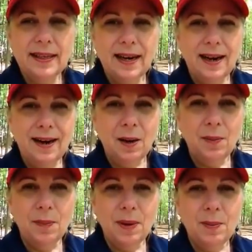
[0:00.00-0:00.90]

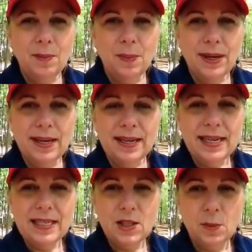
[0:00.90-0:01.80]
But it
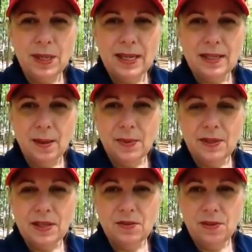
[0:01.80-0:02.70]
needs to be
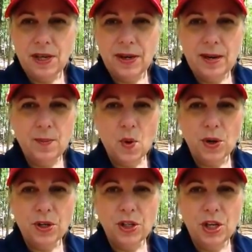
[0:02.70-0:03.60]
something that's very
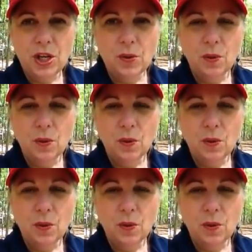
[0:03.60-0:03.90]
important to you,